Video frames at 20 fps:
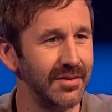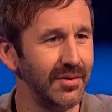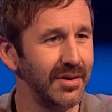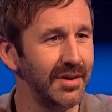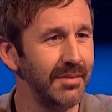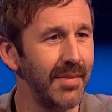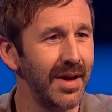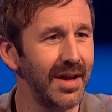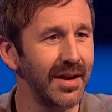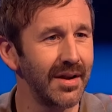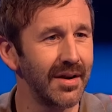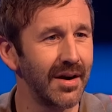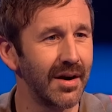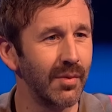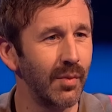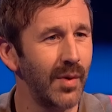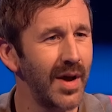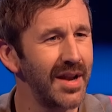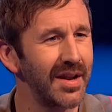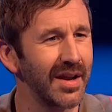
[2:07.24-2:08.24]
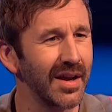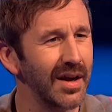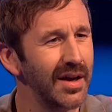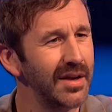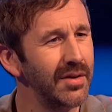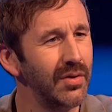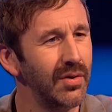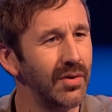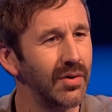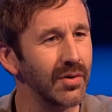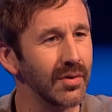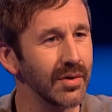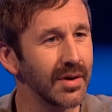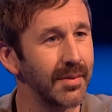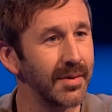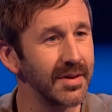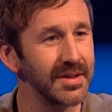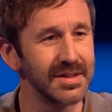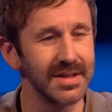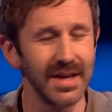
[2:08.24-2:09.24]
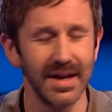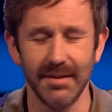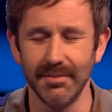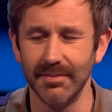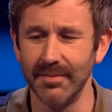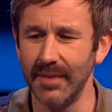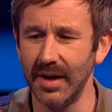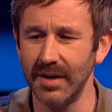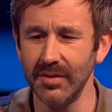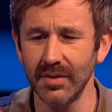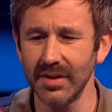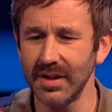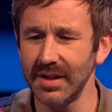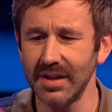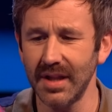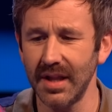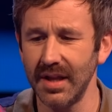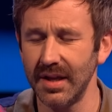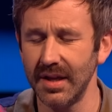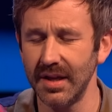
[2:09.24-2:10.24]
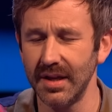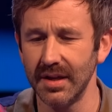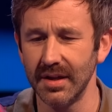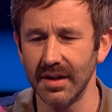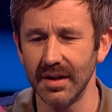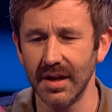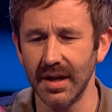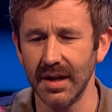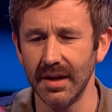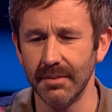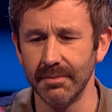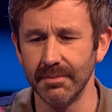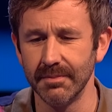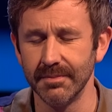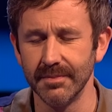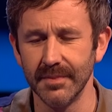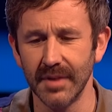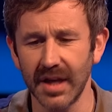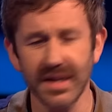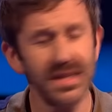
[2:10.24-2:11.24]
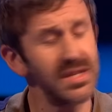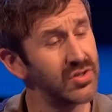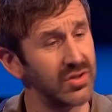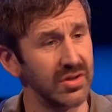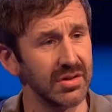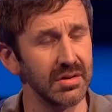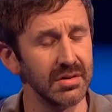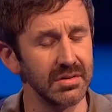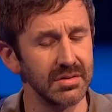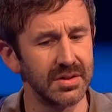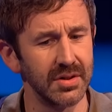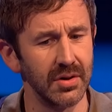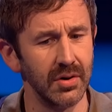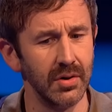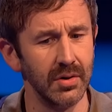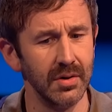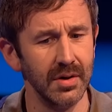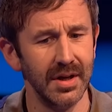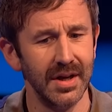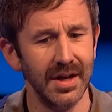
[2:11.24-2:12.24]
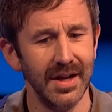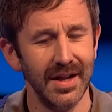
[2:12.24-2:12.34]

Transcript: They only met at our wedding, I know, because I don't think they like each other. So,